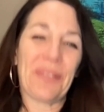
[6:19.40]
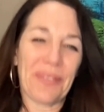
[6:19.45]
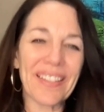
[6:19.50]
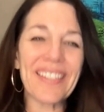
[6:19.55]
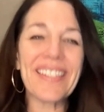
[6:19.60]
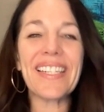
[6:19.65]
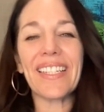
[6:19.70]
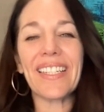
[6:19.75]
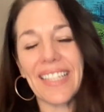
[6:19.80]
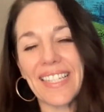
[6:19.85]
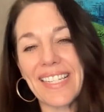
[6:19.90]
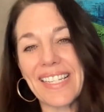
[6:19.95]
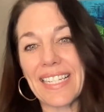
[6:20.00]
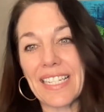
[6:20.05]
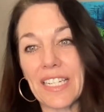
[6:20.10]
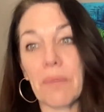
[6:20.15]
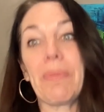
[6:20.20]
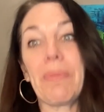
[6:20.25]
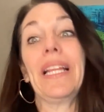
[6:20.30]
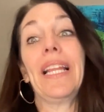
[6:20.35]
the deal
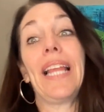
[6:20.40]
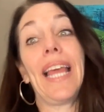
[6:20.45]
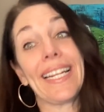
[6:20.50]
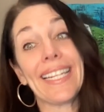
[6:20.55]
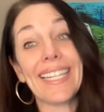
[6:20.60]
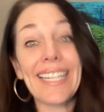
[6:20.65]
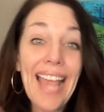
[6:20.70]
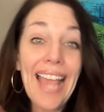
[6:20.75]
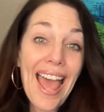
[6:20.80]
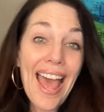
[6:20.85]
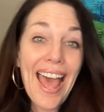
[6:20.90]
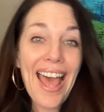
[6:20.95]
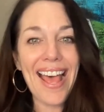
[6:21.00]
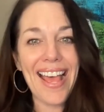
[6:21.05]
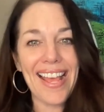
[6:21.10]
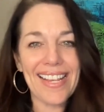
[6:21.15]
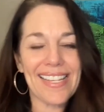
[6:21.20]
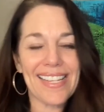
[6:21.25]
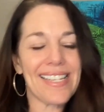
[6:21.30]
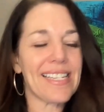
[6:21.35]
isn't to be like
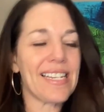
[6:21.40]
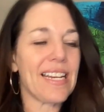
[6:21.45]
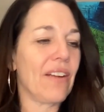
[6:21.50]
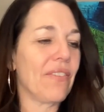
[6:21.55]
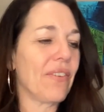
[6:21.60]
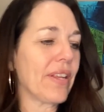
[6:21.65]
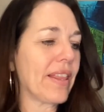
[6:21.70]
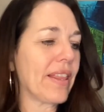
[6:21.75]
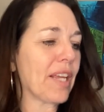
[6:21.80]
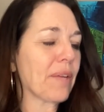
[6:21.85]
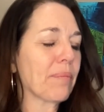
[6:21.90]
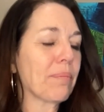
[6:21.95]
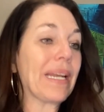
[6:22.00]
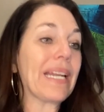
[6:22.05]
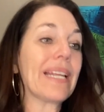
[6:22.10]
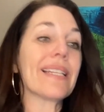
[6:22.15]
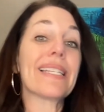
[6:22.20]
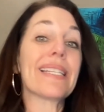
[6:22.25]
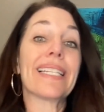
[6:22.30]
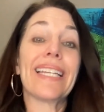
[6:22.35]
yes to everything,
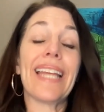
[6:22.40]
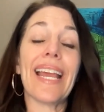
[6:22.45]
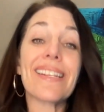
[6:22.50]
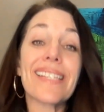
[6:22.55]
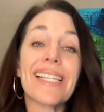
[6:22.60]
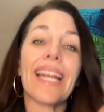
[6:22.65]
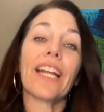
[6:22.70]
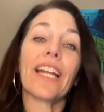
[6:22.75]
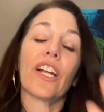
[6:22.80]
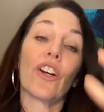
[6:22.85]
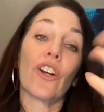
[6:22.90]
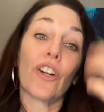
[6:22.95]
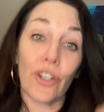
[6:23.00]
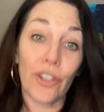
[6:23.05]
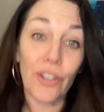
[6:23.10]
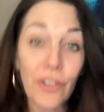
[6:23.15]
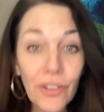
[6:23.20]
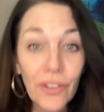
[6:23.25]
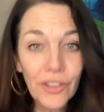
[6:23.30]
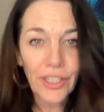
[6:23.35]
but it's yes, I
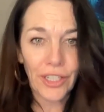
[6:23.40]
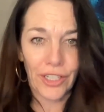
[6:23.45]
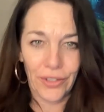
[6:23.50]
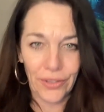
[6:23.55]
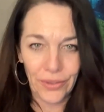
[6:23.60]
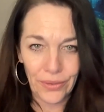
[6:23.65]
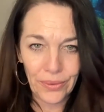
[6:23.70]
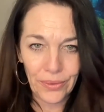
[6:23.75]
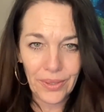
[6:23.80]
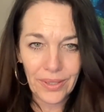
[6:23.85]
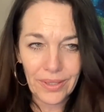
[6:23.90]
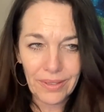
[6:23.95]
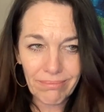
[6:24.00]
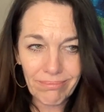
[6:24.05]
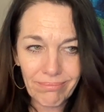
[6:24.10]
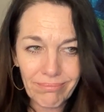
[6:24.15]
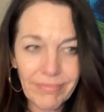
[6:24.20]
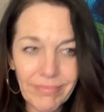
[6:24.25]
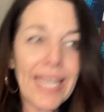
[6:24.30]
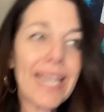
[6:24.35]
heard you.
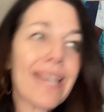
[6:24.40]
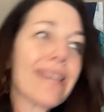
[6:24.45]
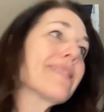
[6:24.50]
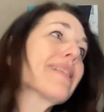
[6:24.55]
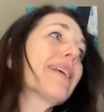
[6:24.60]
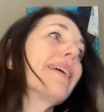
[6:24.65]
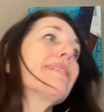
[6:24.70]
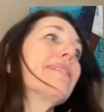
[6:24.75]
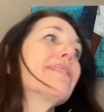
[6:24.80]
Yes, I